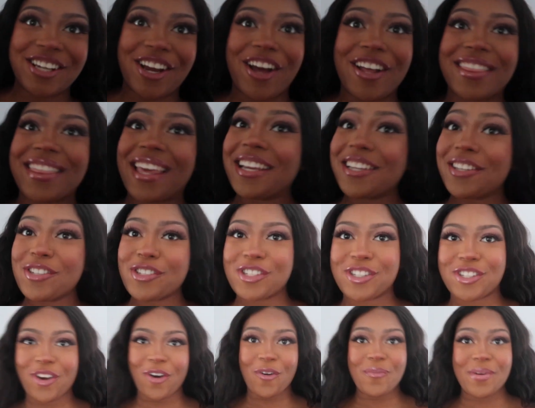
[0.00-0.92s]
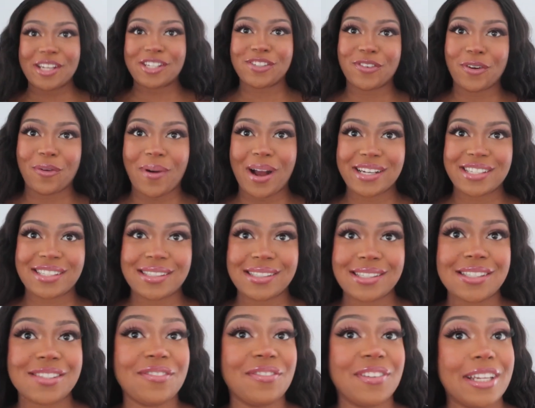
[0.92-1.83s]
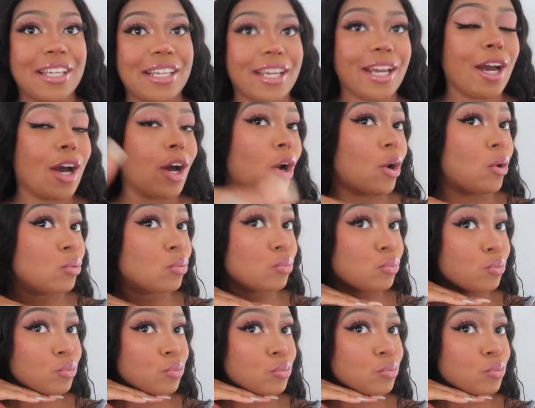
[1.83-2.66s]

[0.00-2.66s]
y'all, thank you so much for watching this video.